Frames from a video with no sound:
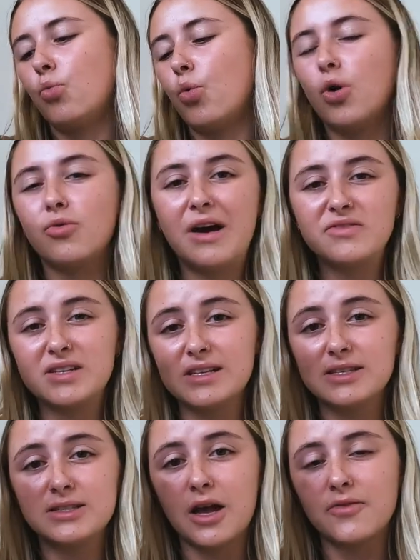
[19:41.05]
water rafting
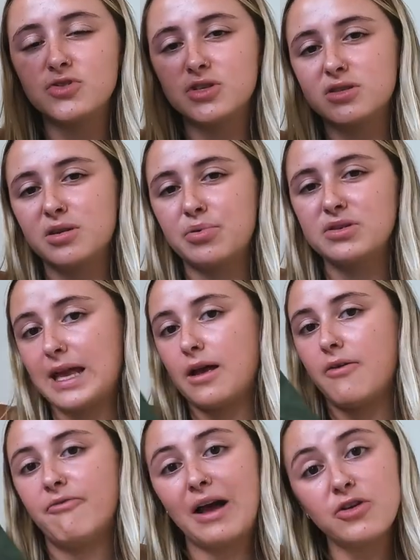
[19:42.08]
and stuff, just to put
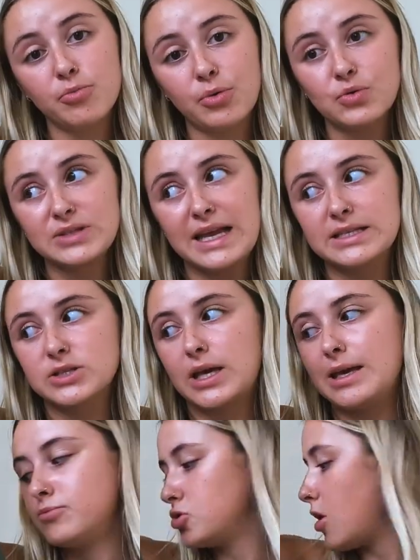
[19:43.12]
valuables in to
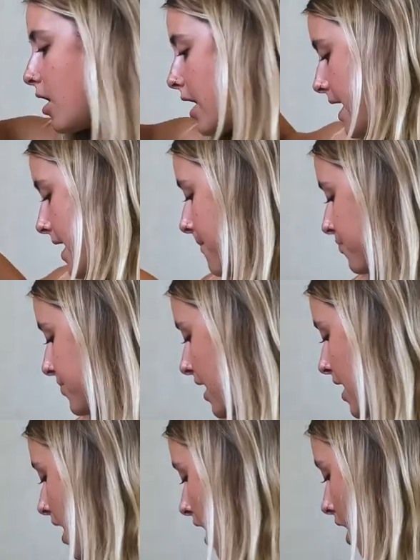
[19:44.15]
keep dry.
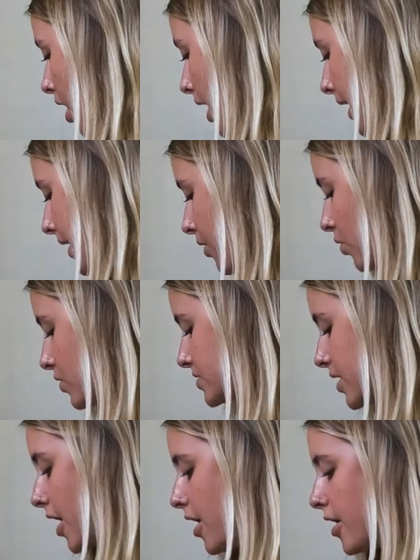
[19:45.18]
I
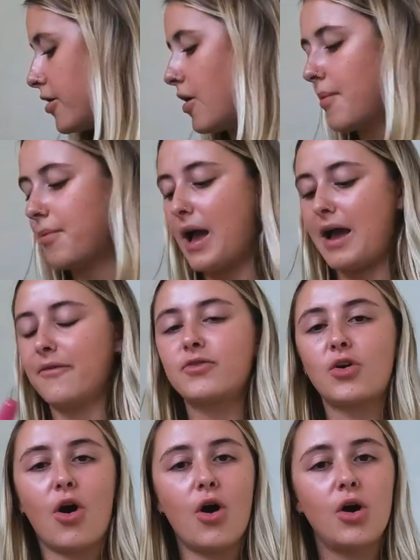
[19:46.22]
also have
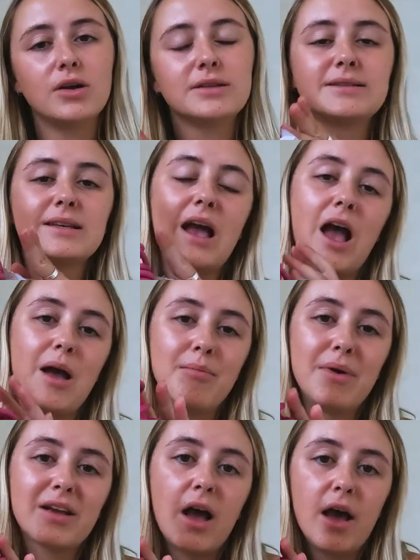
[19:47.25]
got
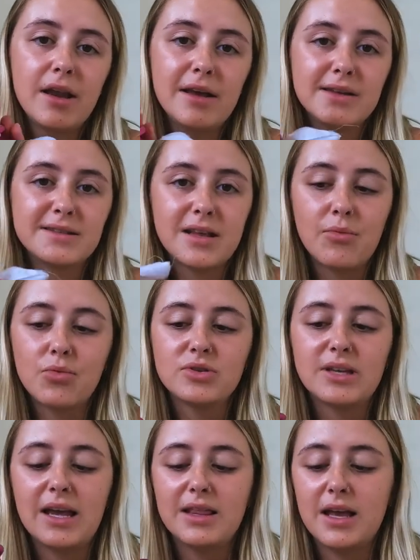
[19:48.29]
colours. Some will
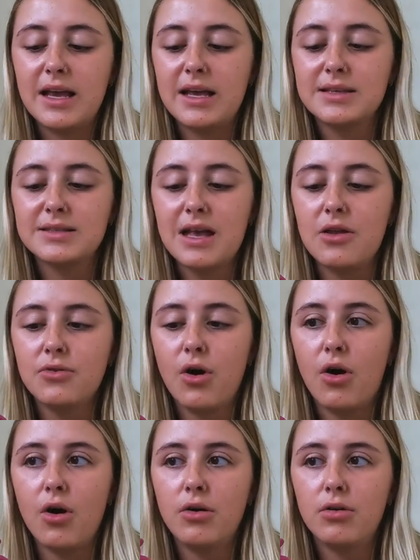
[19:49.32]
say that it's
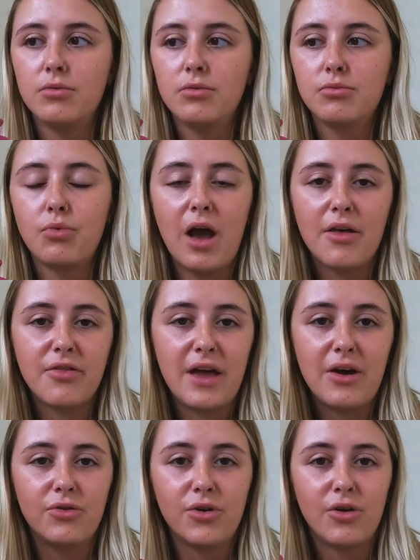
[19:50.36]
not worth
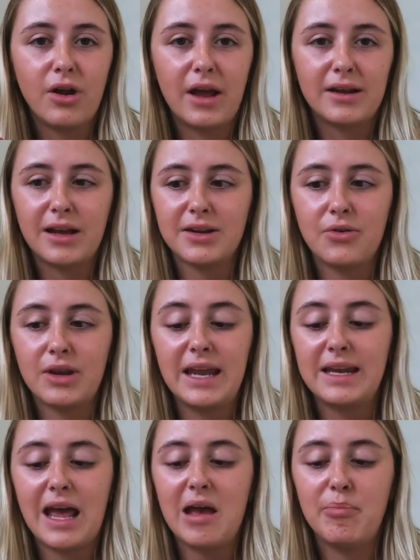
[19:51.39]
it or not, like I don't
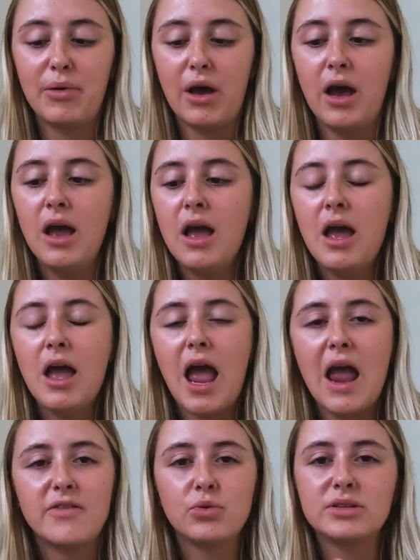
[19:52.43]
need it, but
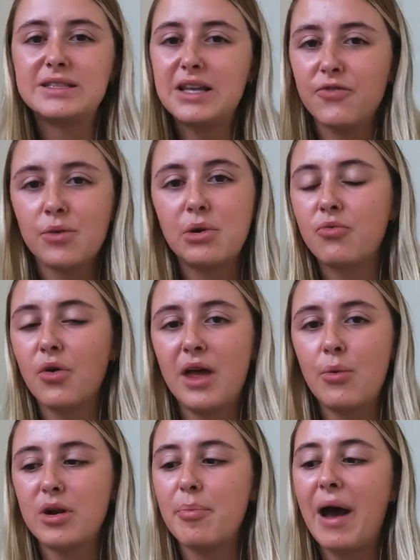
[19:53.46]
everyone's different with what
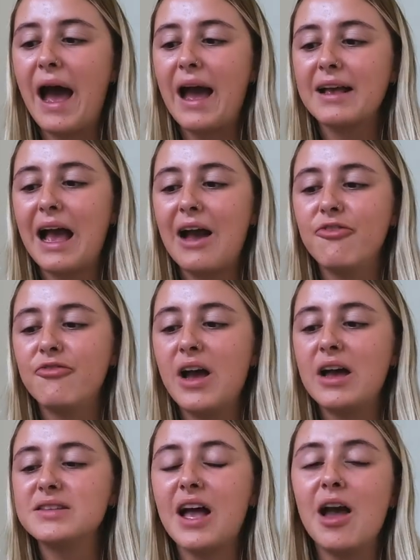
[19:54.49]
they want to pack. At
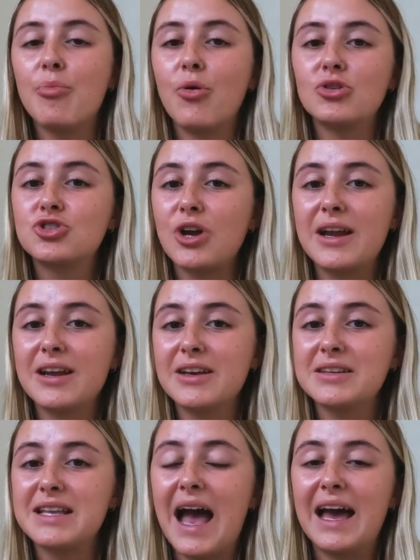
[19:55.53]
first I bought
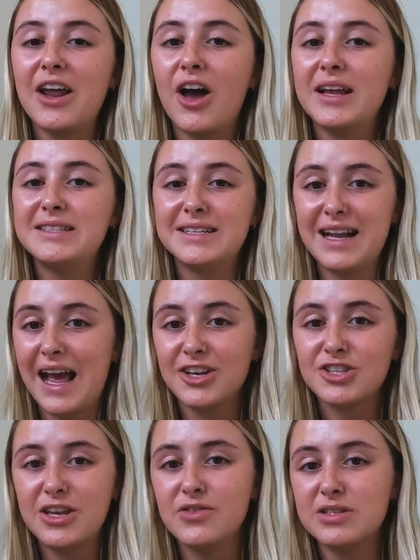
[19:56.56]
straighteners and I didn't
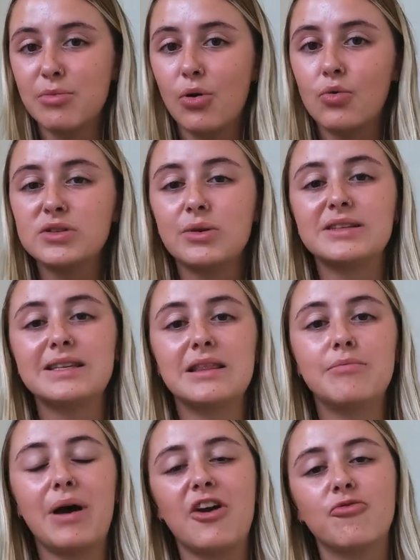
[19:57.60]
actually use them at all, so I sent
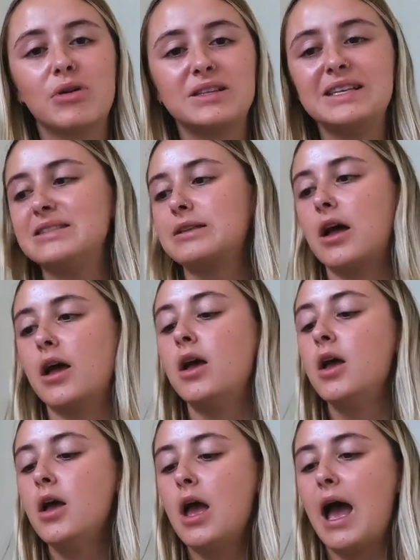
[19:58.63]
them back with my sister,
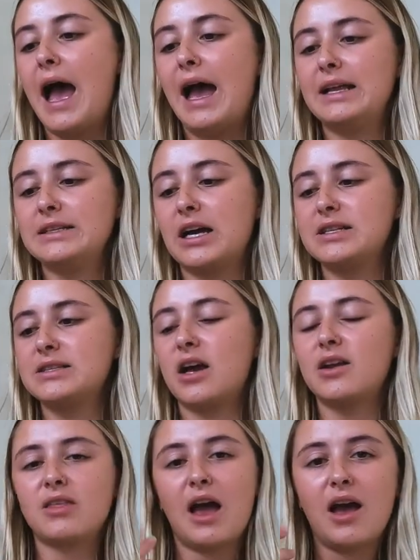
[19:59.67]
and I
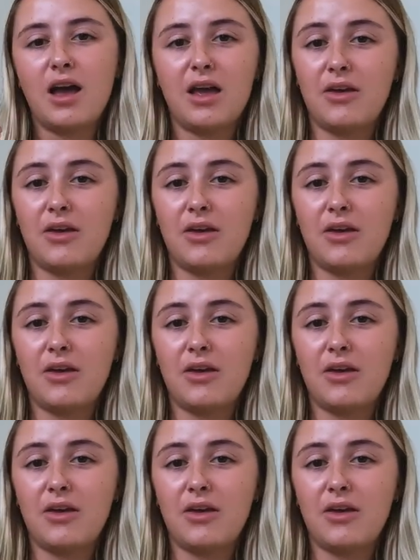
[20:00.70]
decided that